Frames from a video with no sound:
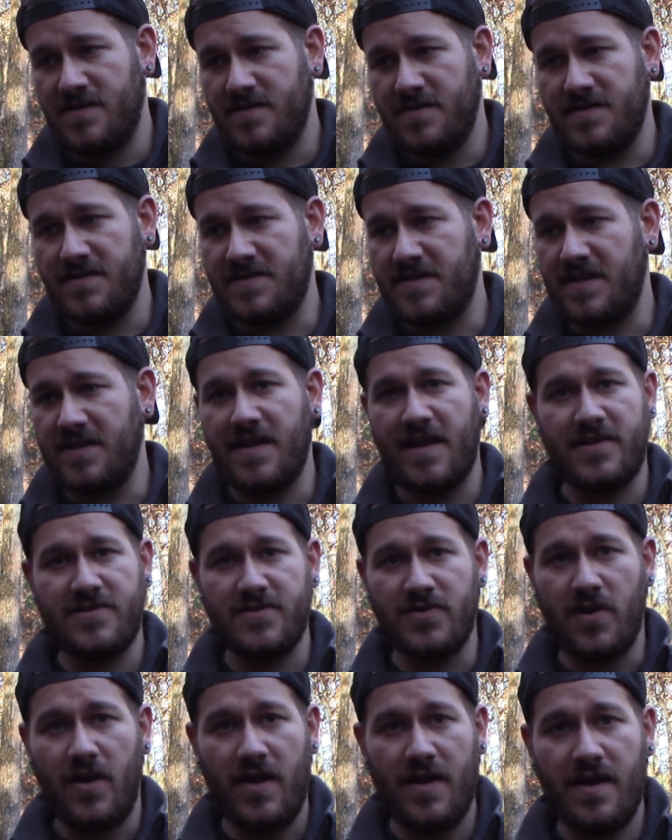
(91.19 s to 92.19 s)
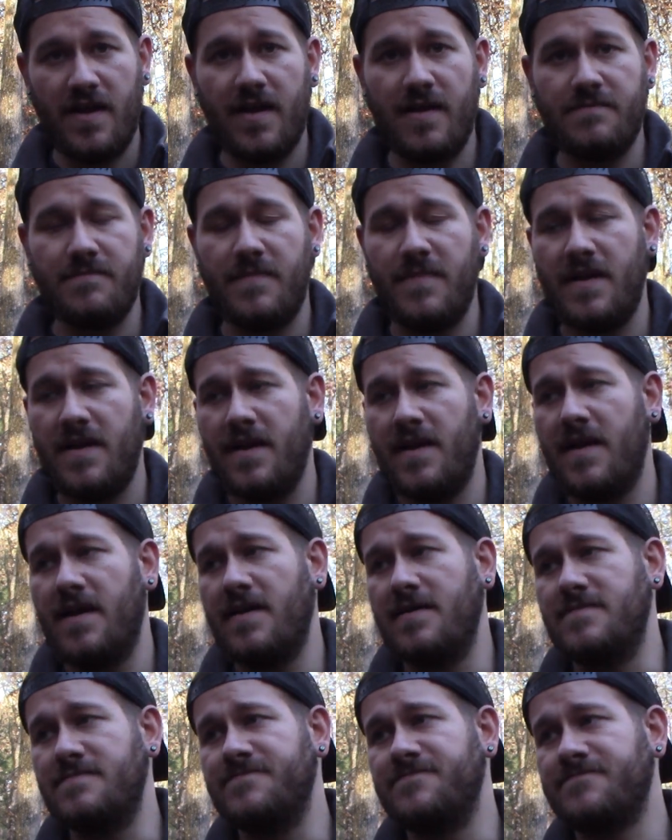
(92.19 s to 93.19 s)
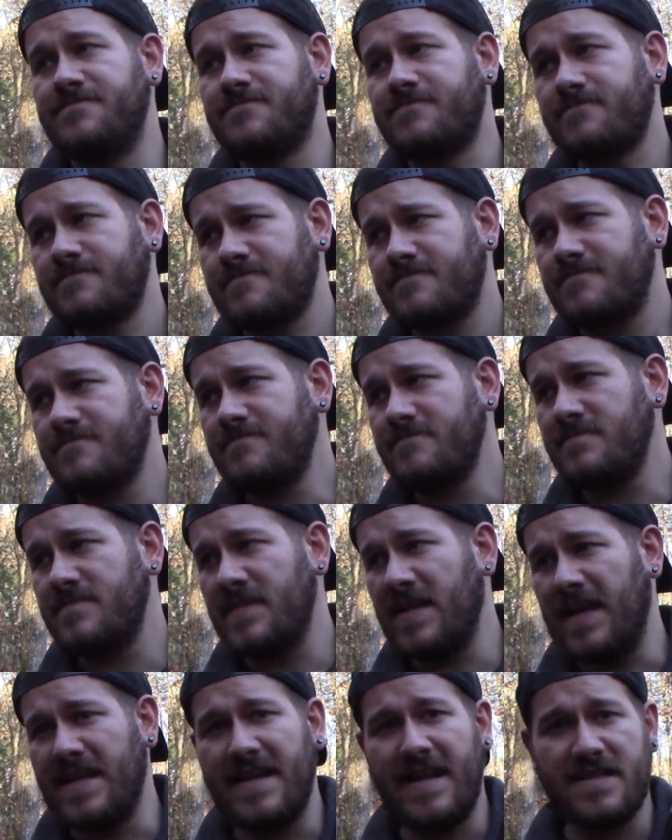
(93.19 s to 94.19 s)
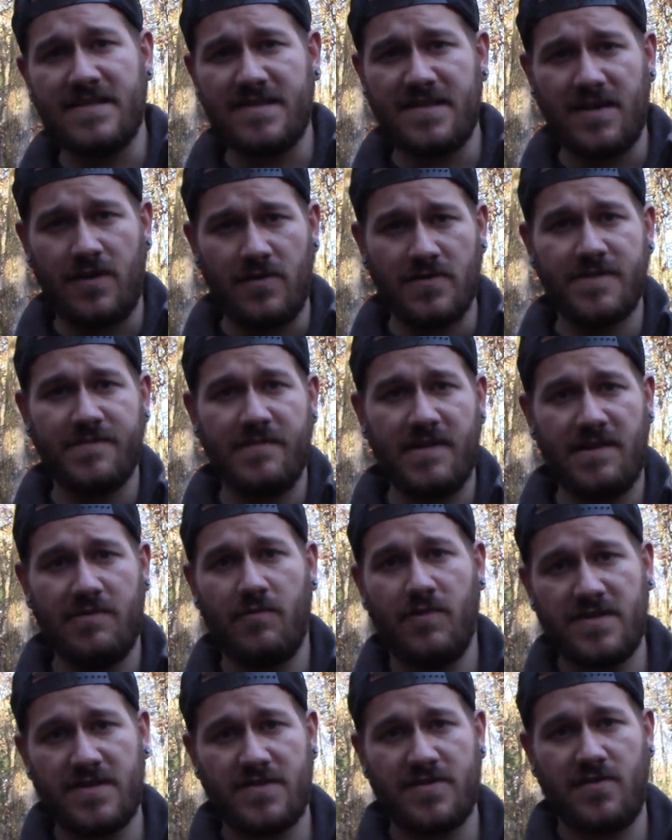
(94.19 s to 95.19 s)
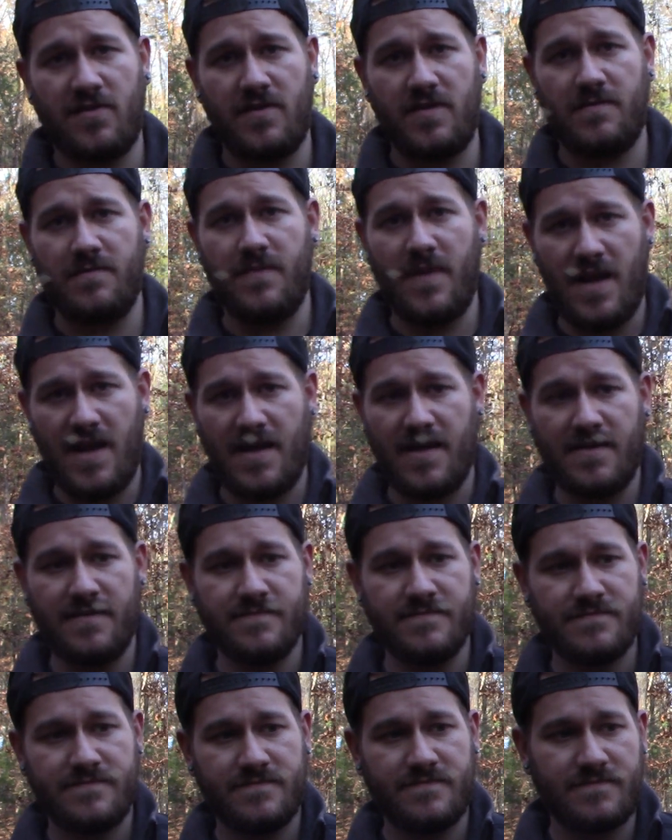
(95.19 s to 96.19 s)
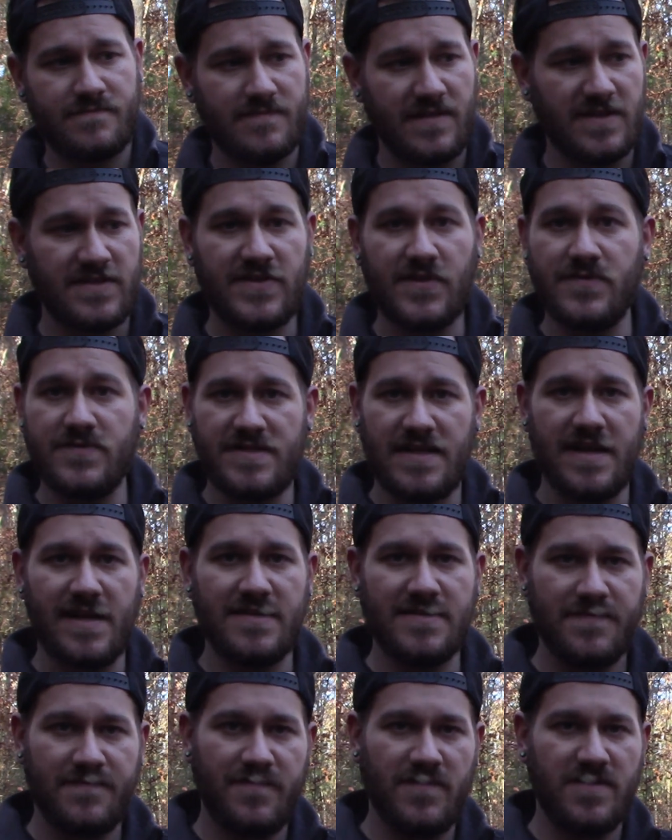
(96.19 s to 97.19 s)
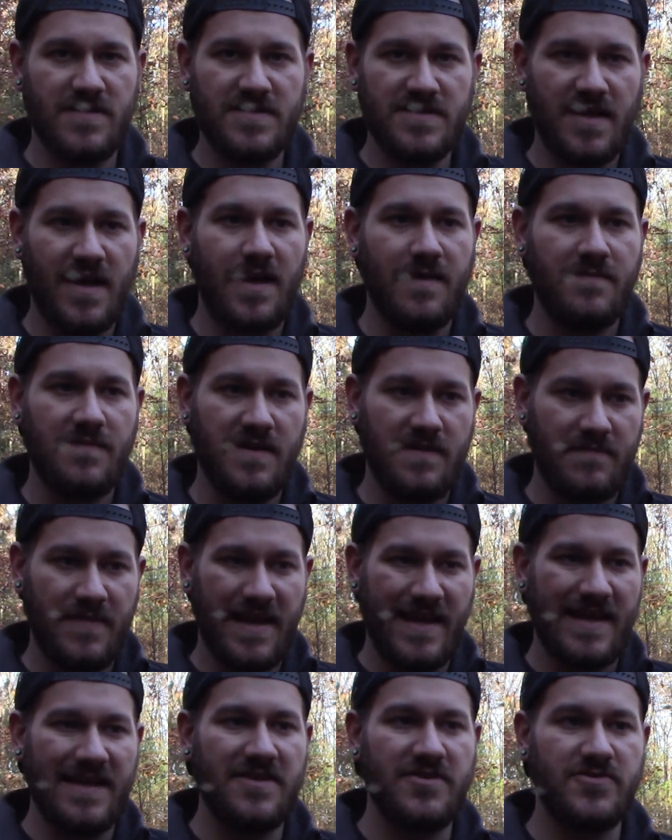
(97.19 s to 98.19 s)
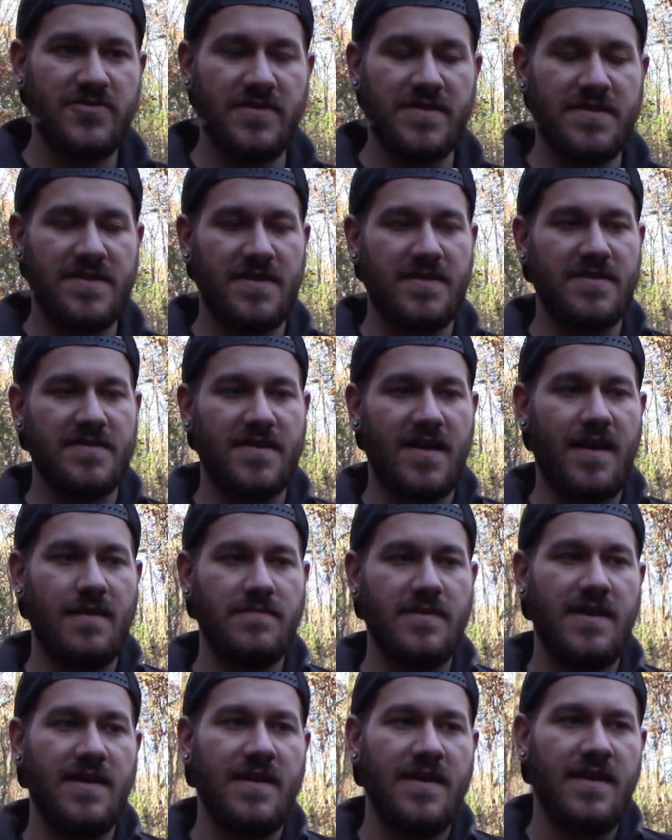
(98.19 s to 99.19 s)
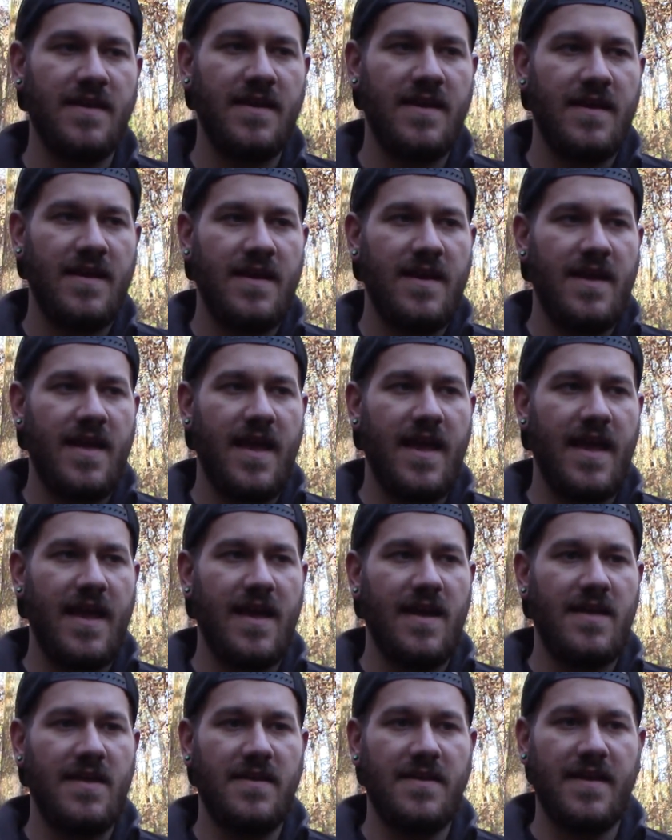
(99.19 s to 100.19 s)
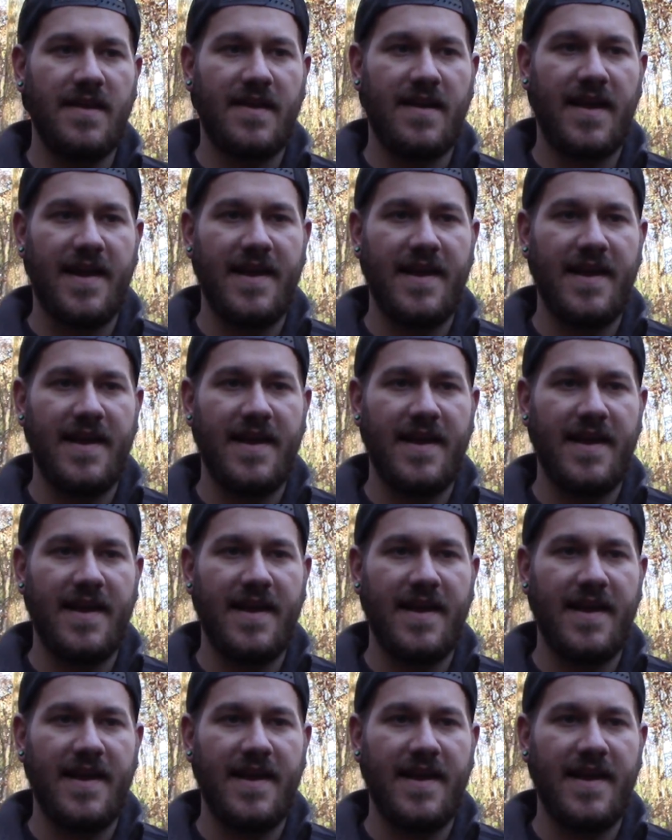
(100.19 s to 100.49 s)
a teenager on up. And that's ultimately what started my enthusiasm for this hobby and my interest in this hobby, and it